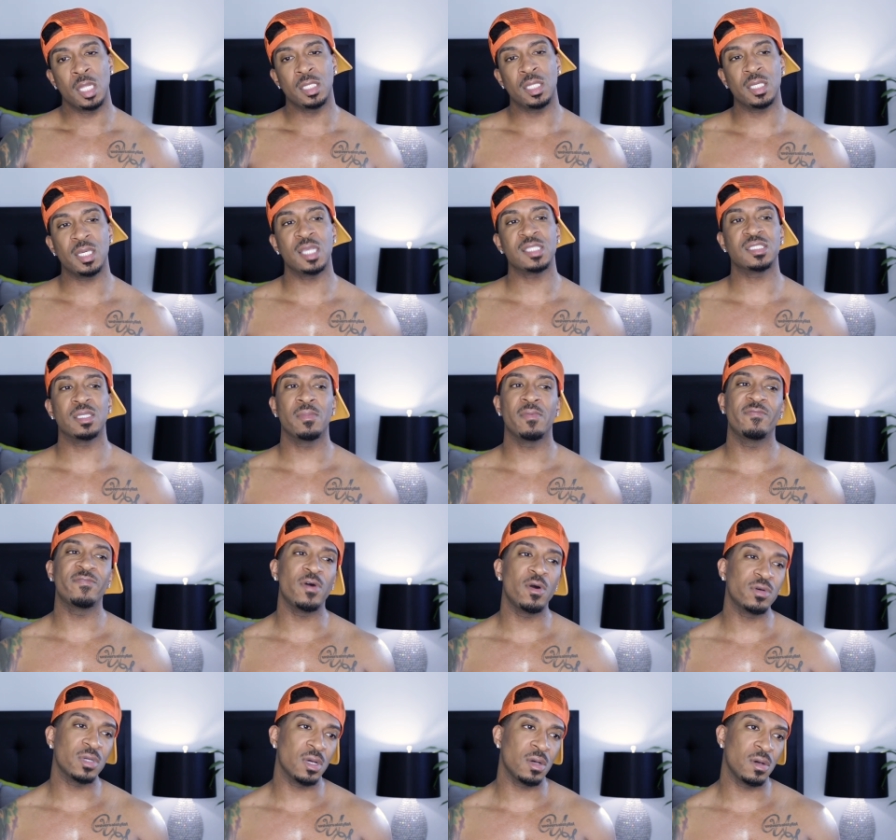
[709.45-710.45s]
look at some
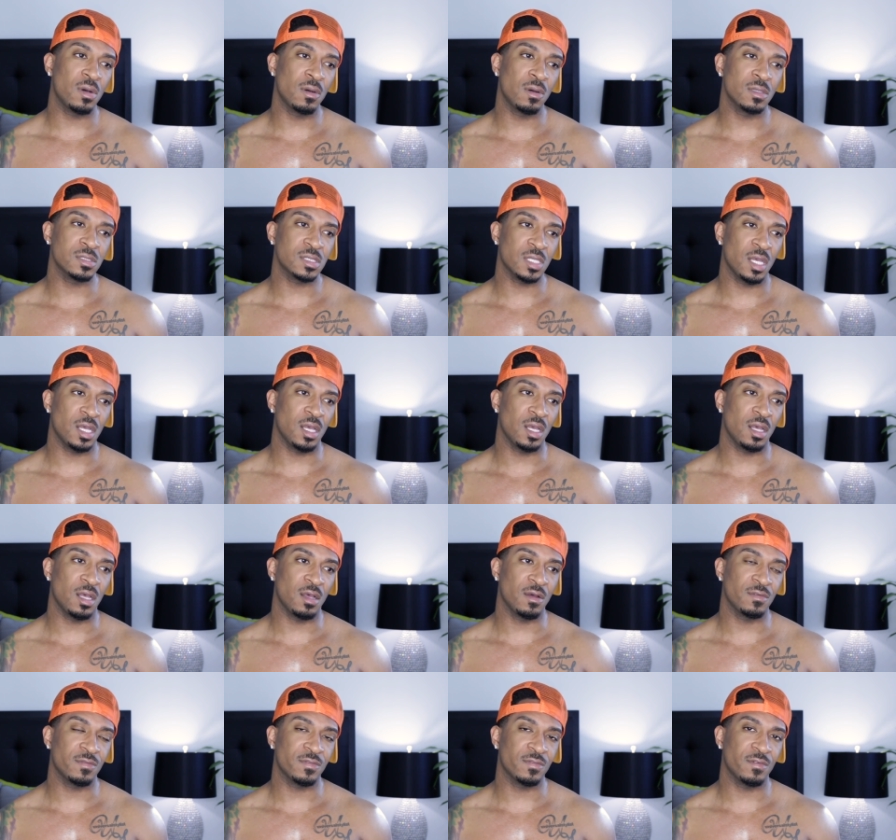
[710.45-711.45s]
photos
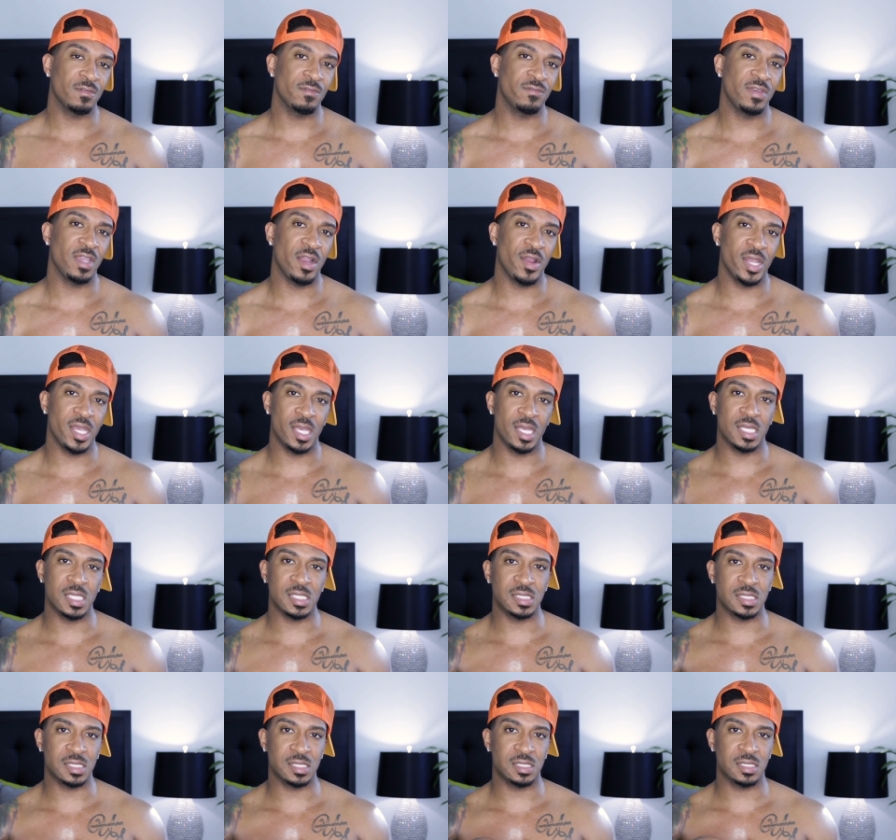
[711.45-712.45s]
of
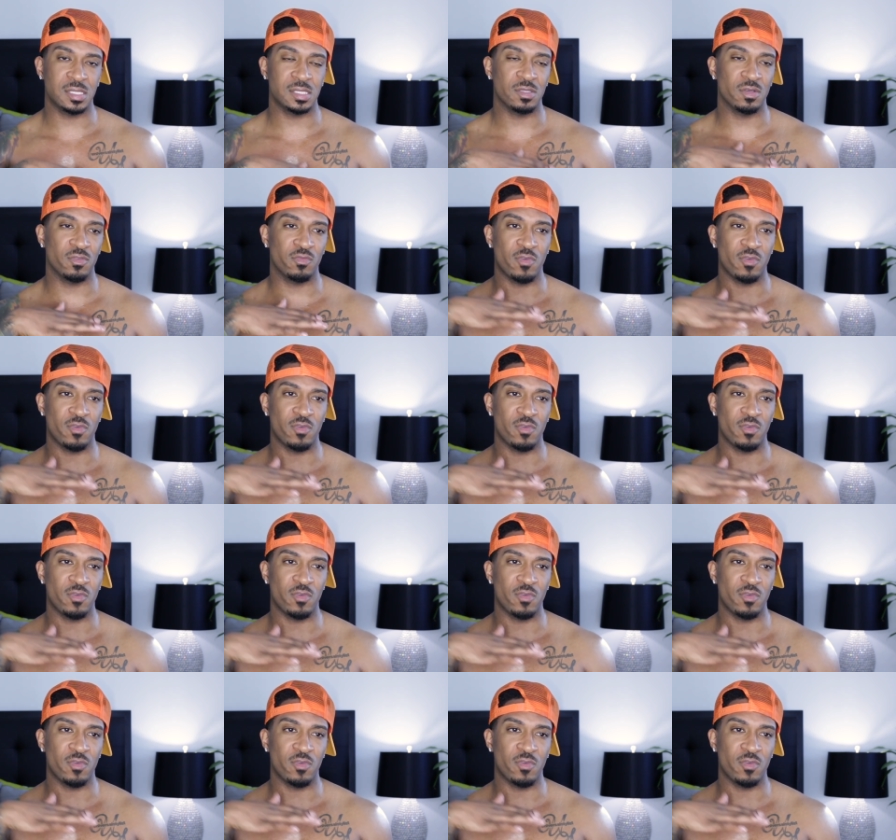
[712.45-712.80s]
various